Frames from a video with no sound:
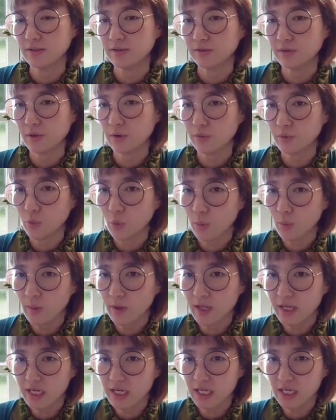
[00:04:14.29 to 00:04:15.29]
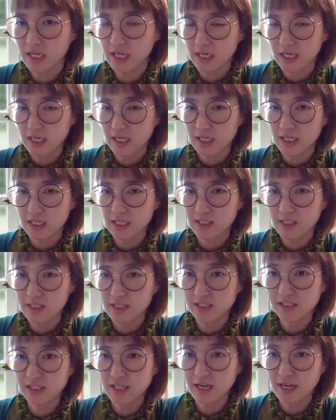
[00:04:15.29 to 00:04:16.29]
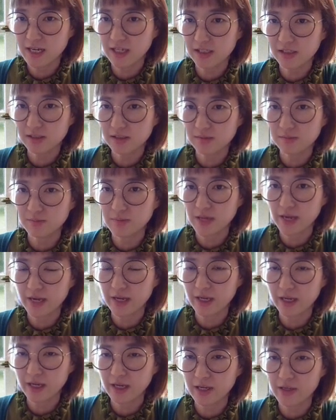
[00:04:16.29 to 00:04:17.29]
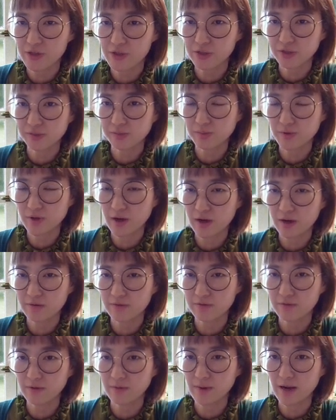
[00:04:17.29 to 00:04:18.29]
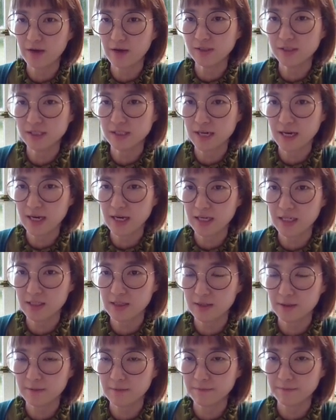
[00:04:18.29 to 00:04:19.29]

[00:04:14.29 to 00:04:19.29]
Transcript: So normally, in this case, black can just block from outside,